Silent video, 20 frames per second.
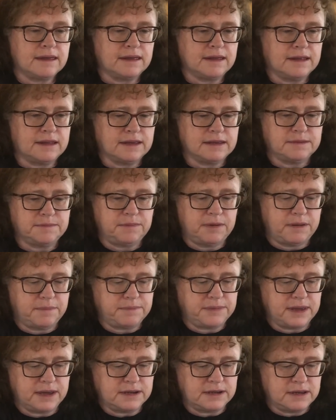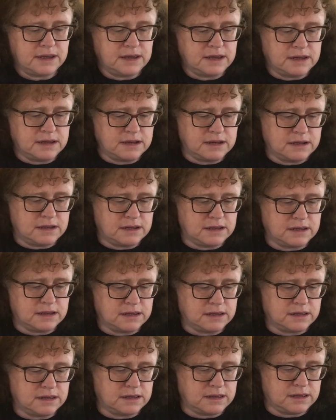Let's pop that in.
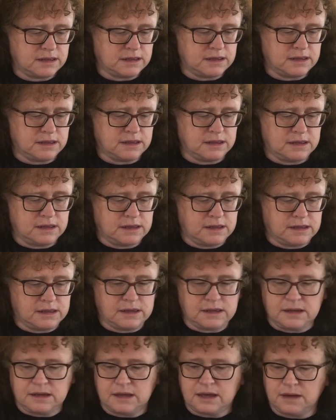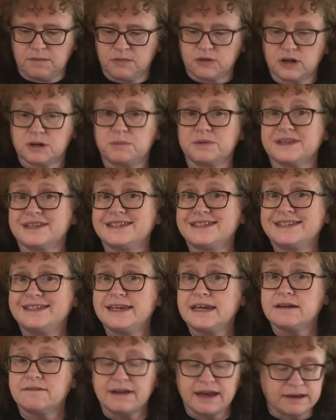I'm going to put the
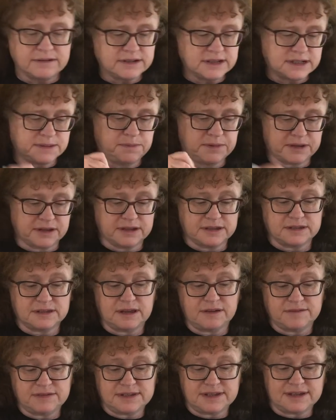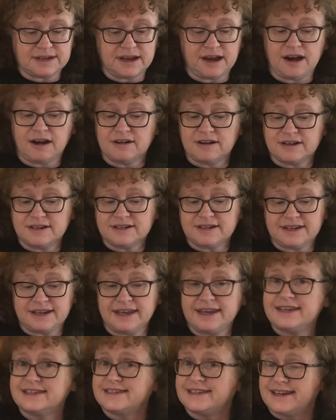C around it because obviously Ireland
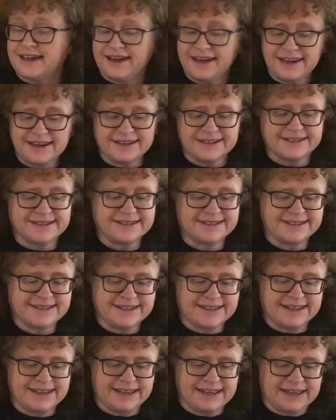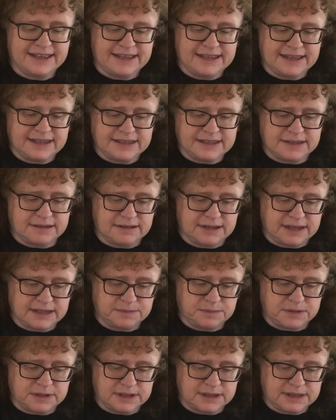is an island. So let's
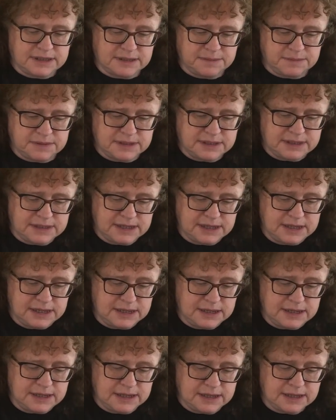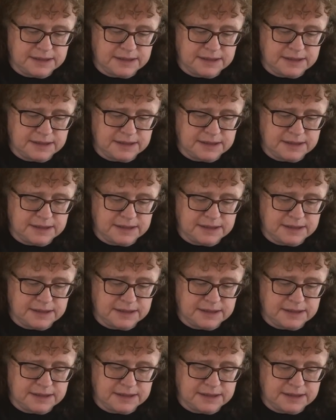put in some C.